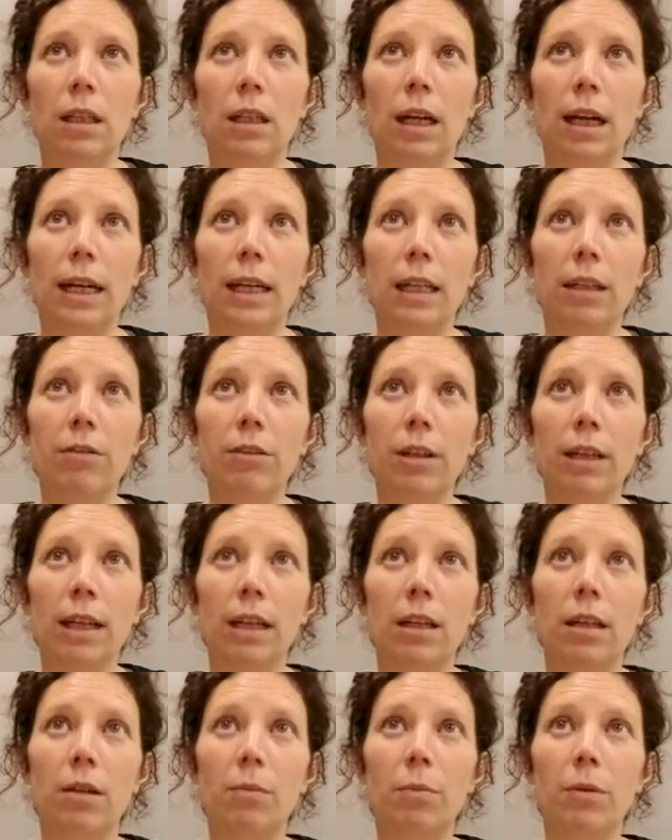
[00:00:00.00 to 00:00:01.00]
I even
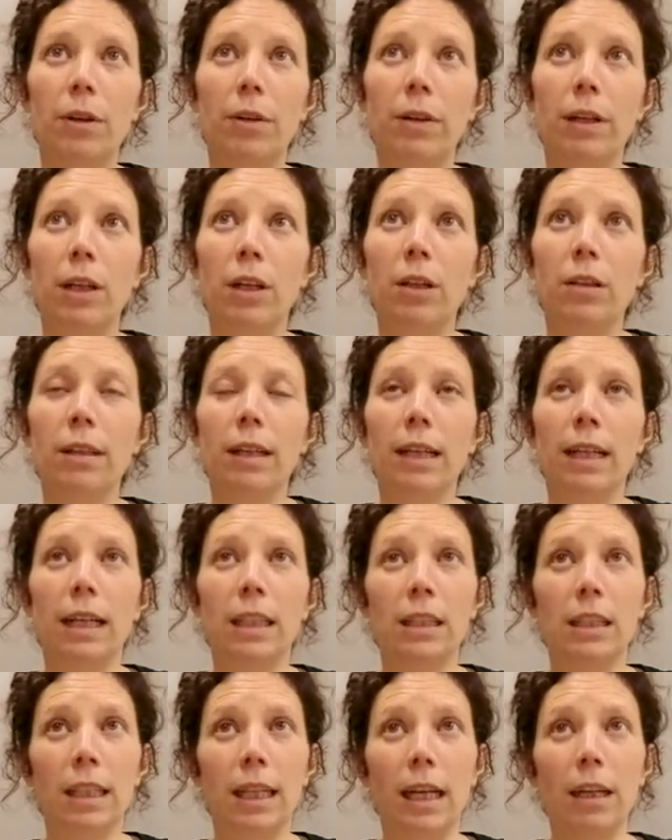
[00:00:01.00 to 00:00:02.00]
had a period that
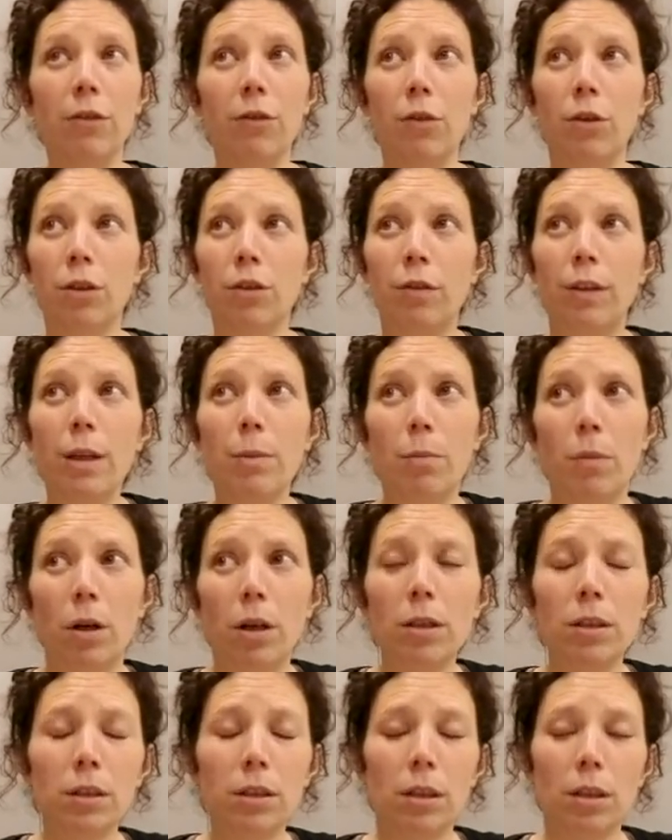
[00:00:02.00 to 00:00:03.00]
I stayed for 3
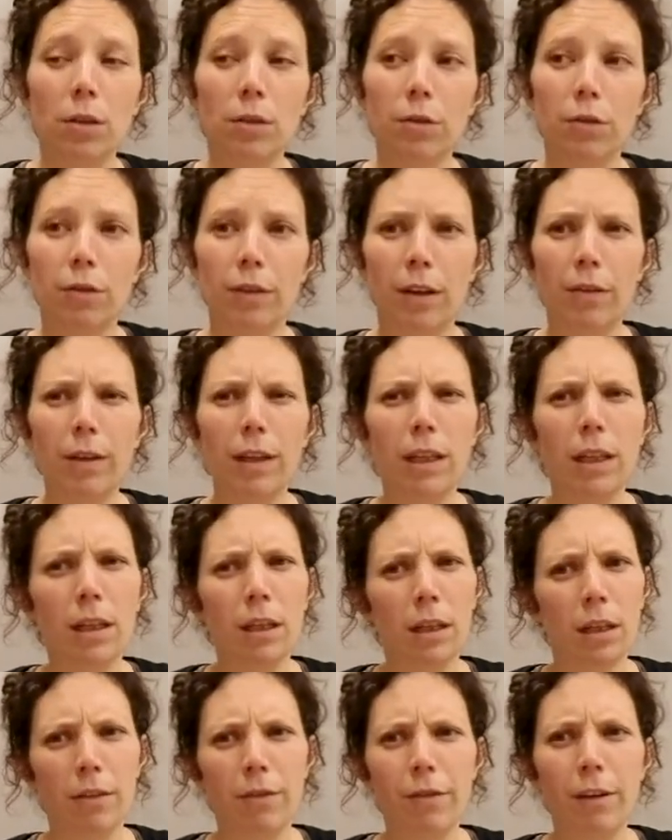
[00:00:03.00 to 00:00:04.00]
months on very
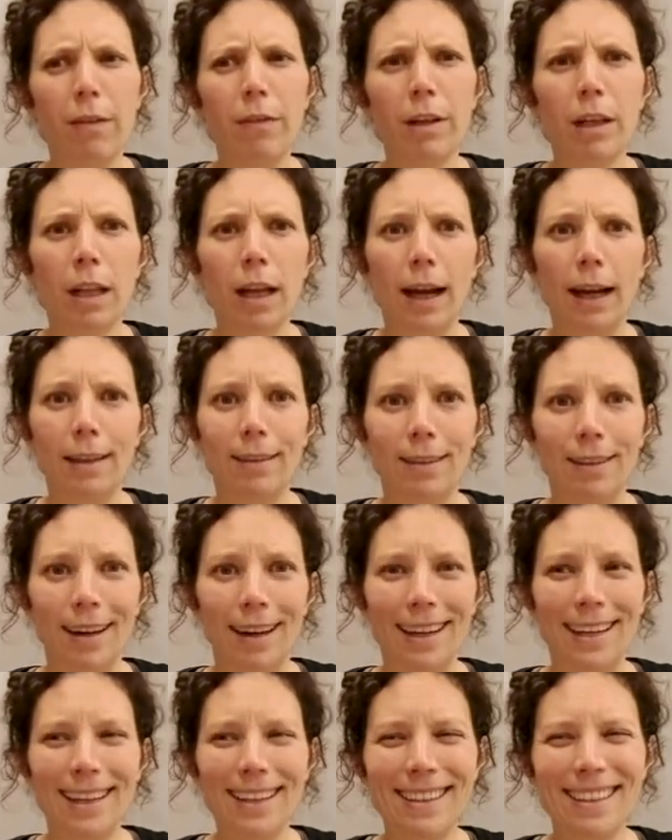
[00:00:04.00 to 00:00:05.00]
light
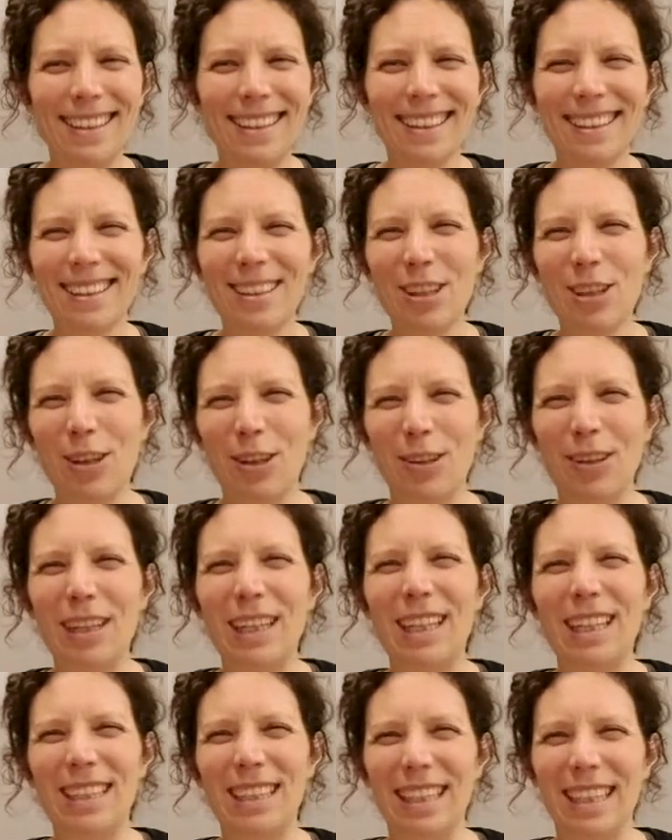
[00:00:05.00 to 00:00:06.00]
diet,
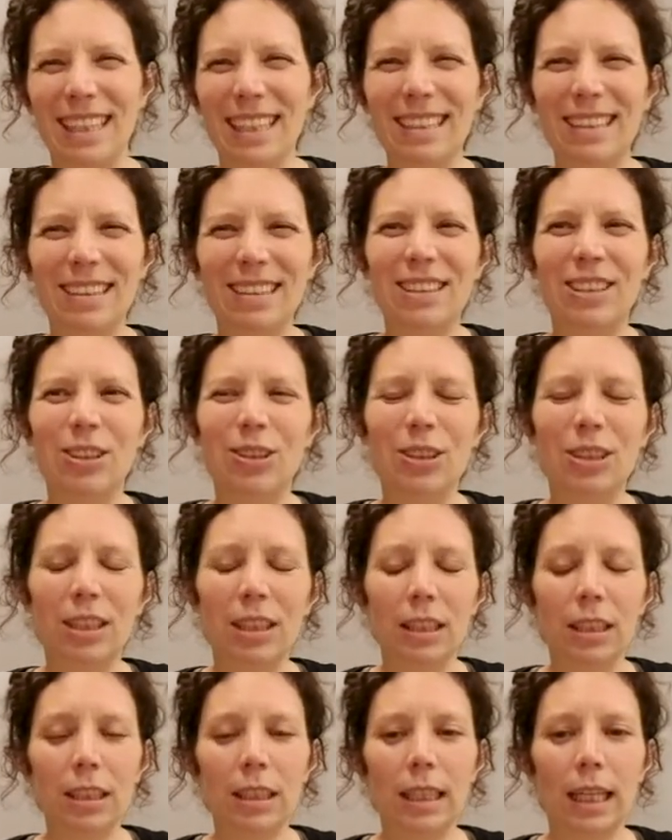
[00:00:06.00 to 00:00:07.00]
only deleted
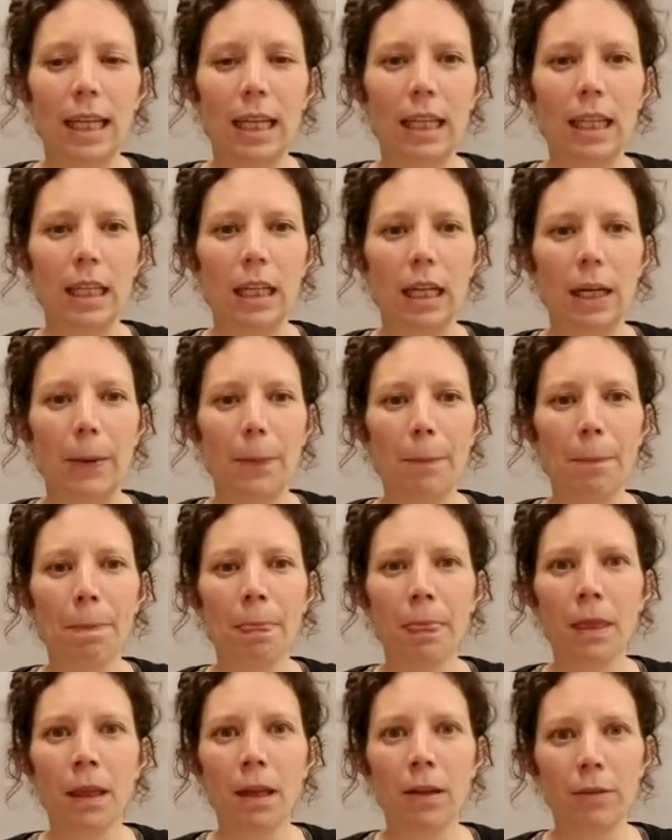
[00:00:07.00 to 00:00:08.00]
juices, and
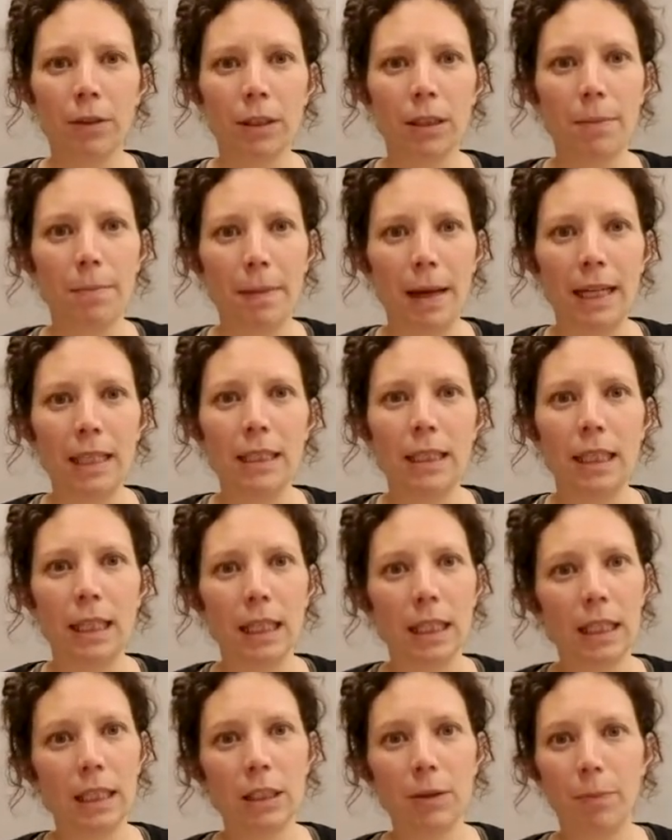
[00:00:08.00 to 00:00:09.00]
it was amazing.
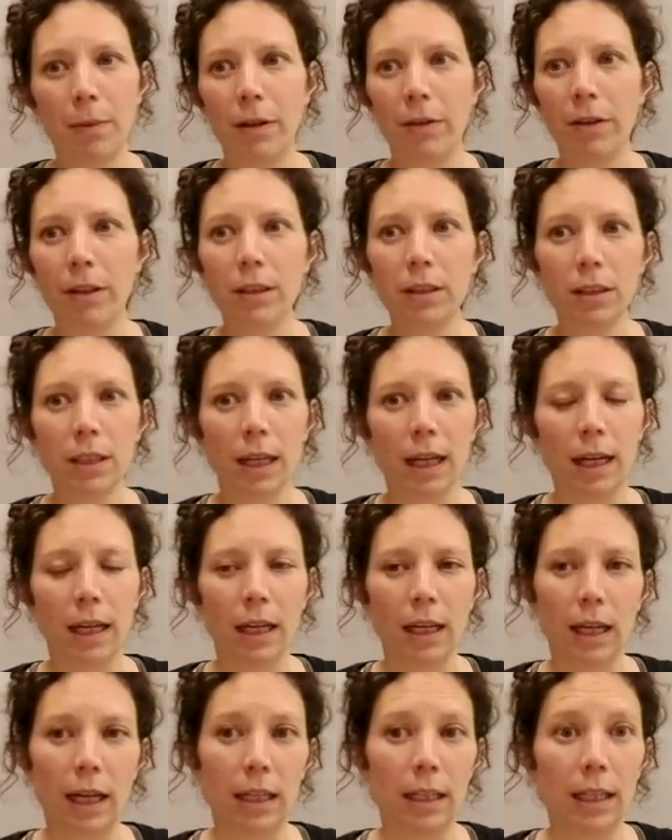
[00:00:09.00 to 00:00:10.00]
In this period
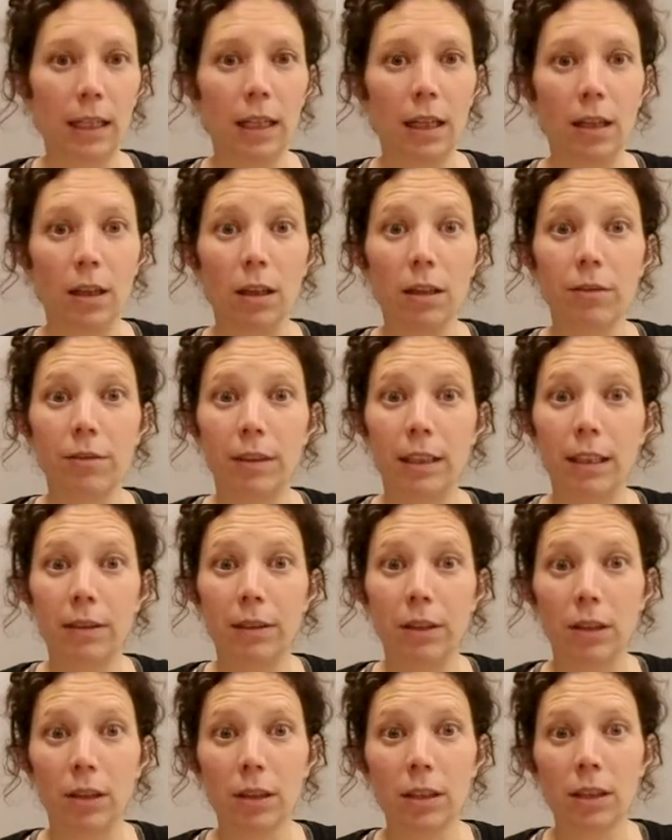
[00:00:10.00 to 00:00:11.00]
I did a lot of
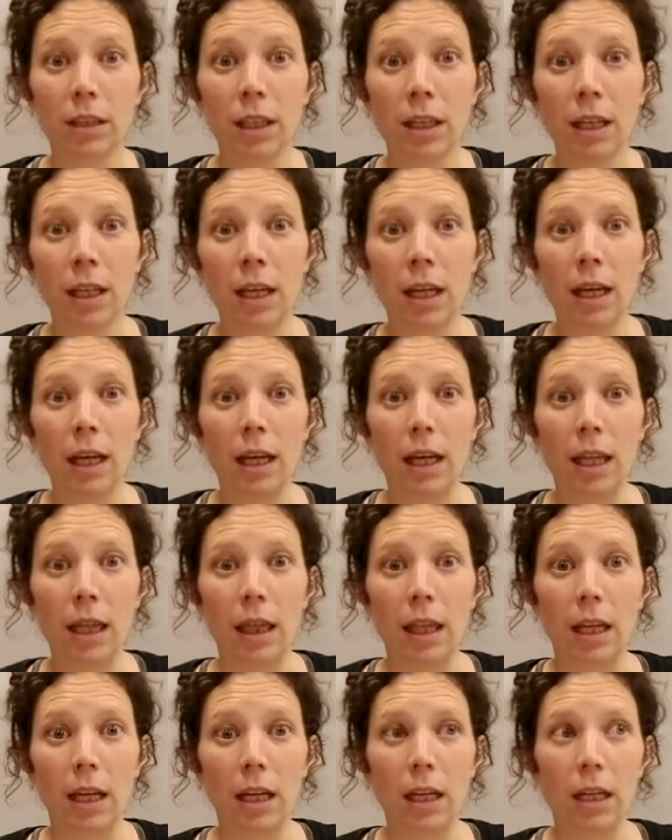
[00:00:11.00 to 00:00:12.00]
detox, and